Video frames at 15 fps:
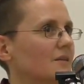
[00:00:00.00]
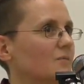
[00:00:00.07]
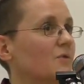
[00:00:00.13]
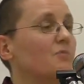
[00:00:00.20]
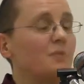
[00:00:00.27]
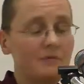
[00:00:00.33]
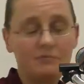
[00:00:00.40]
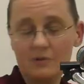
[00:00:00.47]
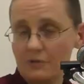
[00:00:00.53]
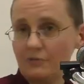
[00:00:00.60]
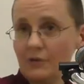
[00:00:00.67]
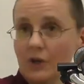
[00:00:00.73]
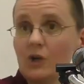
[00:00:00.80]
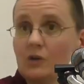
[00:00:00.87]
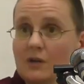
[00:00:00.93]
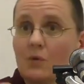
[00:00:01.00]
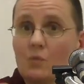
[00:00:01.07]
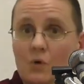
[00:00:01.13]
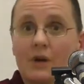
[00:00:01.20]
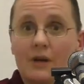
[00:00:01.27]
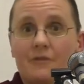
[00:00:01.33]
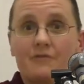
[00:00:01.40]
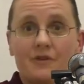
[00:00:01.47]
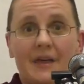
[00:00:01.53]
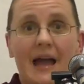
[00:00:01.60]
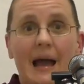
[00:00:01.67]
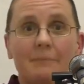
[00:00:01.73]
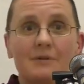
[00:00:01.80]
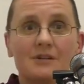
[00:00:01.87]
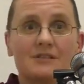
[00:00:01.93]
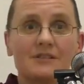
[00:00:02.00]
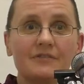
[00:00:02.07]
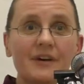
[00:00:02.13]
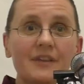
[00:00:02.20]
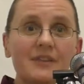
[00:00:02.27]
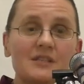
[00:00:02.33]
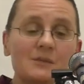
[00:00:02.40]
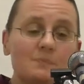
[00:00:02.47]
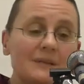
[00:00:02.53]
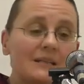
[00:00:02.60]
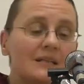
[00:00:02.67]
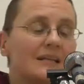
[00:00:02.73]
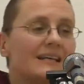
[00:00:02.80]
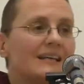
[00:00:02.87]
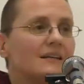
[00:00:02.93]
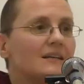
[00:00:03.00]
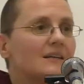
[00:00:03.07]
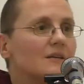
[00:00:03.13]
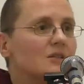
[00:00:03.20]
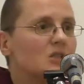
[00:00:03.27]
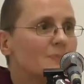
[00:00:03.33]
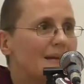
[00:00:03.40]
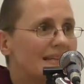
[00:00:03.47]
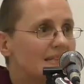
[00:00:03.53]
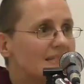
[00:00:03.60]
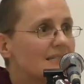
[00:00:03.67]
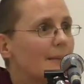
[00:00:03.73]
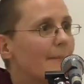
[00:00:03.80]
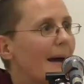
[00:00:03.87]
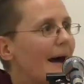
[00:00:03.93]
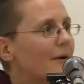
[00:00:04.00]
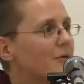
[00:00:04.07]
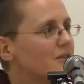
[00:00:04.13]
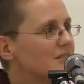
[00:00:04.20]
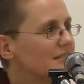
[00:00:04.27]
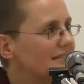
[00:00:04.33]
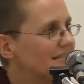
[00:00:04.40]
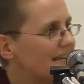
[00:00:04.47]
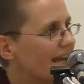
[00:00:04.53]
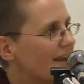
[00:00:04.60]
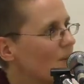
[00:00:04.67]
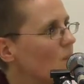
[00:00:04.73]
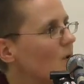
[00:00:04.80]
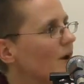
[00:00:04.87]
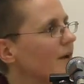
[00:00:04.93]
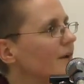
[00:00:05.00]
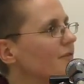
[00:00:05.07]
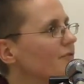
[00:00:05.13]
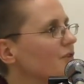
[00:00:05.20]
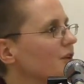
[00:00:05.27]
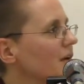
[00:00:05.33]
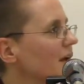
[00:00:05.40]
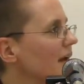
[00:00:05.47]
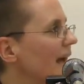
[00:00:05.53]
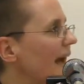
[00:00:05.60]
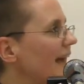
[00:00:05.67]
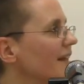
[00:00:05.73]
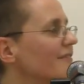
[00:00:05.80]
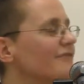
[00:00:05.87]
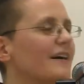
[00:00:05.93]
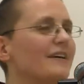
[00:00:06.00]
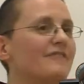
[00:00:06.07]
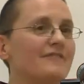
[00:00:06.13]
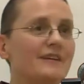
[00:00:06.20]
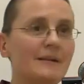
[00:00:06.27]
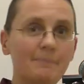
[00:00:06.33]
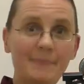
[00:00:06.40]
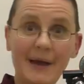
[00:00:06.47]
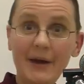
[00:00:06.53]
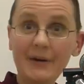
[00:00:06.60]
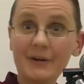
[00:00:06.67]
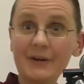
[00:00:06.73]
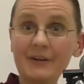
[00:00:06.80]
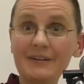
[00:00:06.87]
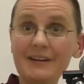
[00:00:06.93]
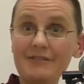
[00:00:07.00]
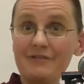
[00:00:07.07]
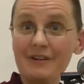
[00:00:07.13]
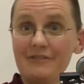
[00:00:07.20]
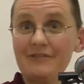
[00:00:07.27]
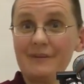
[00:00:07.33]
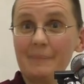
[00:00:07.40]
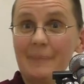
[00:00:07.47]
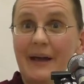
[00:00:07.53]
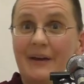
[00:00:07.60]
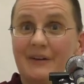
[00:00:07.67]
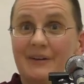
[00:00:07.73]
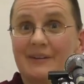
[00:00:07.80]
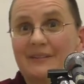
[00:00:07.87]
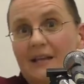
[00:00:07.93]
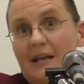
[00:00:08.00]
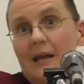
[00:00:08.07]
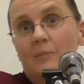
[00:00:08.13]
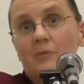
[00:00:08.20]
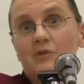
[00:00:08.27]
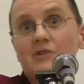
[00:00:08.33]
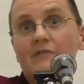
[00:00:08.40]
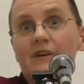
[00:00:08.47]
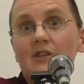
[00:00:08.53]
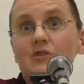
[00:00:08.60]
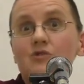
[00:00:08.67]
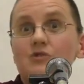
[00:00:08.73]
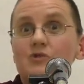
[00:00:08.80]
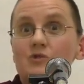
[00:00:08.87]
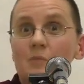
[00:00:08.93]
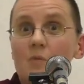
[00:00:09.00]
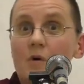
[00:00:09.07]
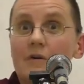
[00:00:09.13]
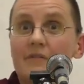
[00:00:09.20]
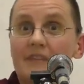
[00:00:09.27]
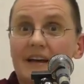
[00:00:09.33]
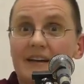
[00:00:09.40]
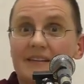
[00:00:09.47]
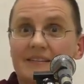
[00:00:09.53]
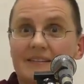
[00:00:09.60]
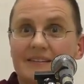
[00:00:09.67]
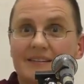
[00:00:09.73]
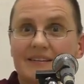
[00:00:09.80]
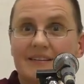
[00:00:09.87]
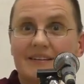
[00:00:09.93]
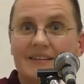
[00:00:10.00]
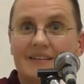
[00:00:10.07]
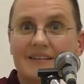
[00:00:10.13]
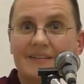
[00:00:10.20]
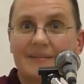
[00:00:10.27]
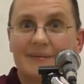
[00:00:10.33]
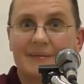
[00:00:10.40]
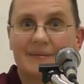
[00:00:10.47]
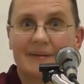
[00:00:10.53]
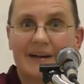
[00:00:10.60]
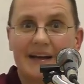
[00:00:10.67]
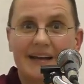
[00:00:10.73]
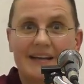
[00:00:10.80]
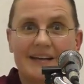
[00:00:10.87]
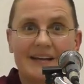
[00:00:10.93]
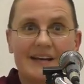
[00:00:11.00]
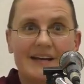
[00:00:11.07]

We're very good at working for the happiness of others, but spend some hours a day working for them. And if I feel better, then I'm motivated to do more of that. Right?